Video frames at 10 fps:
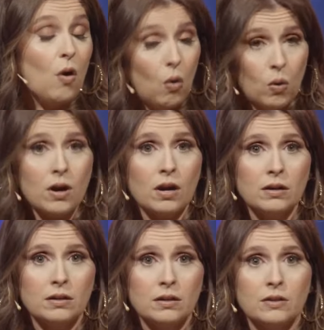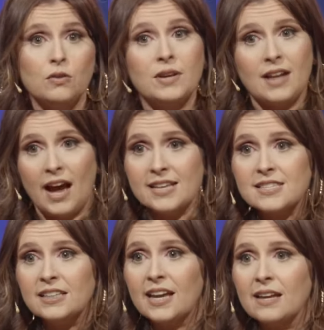or you can
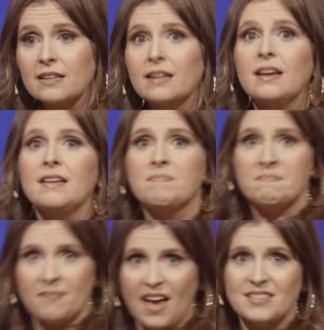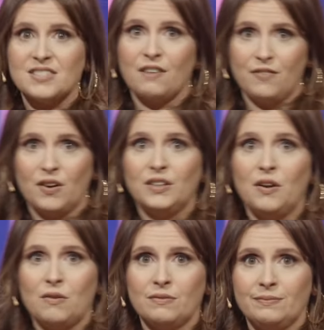isolate and suffer
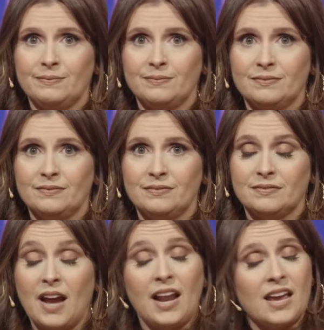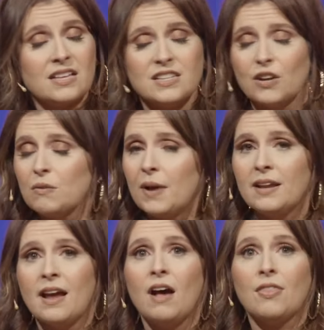alone. And I can tell you
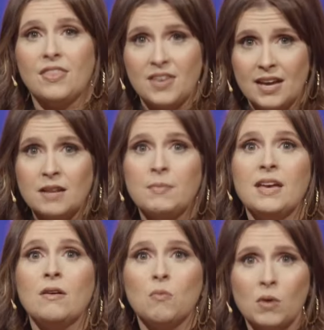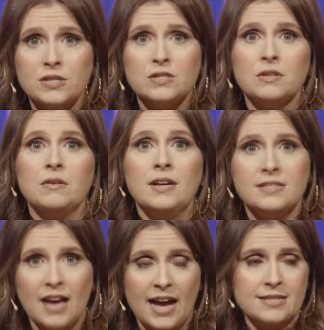right now, the enemy wants you
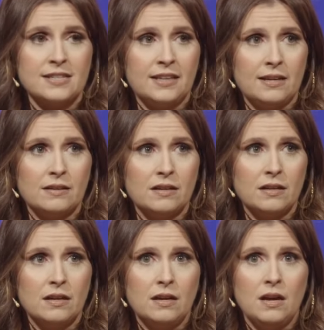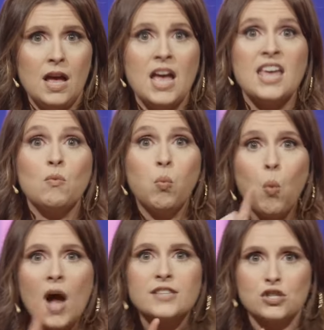to isolate. He
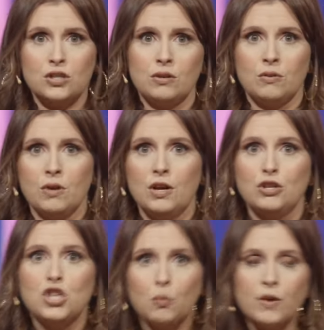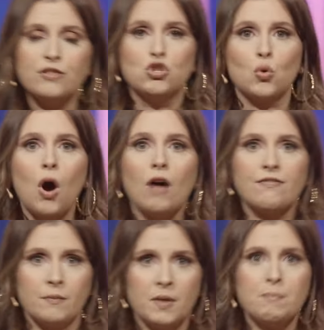wants you to withdraw
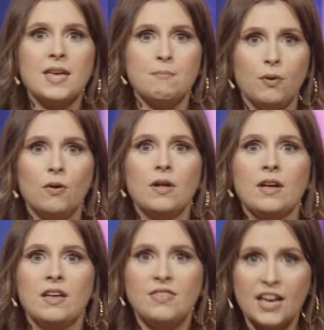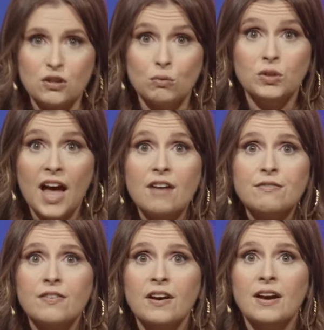from the people that you
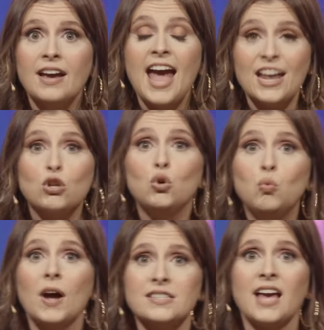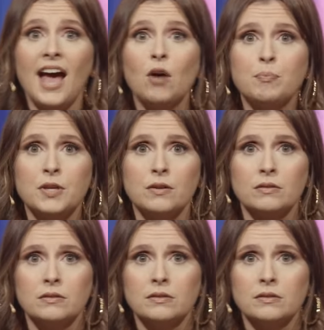love and who want to help you.